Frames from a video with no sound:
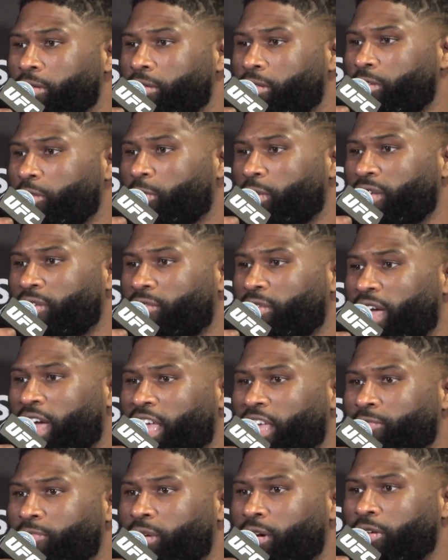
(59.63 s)
to wait for
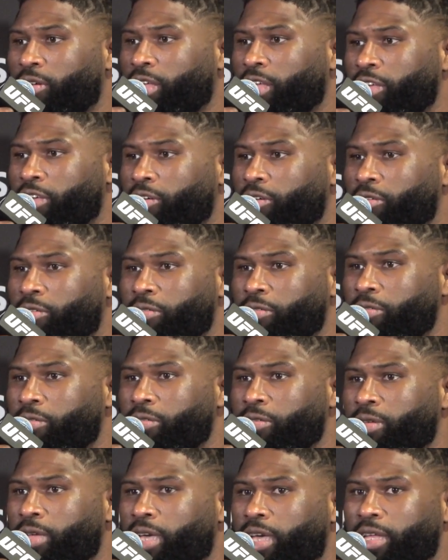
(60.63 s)
Aspinall to heal
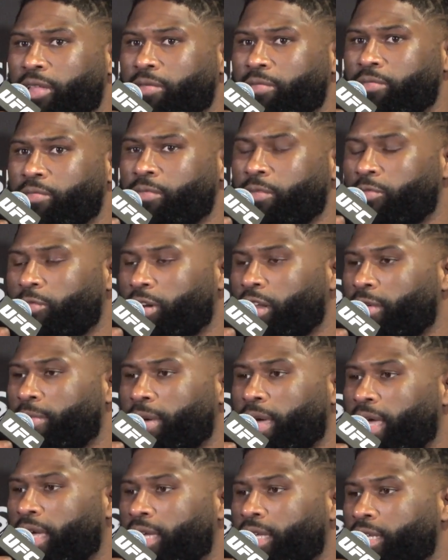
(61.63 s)
and run it
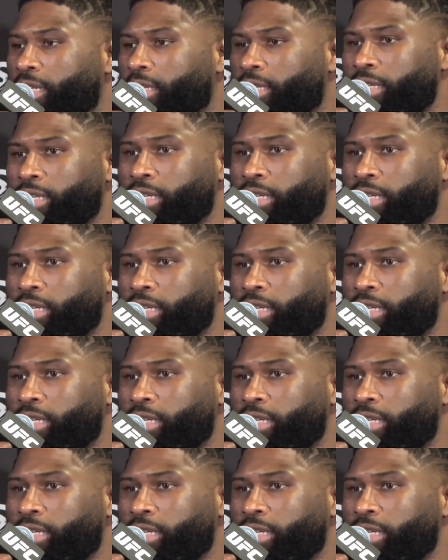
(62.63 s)
back.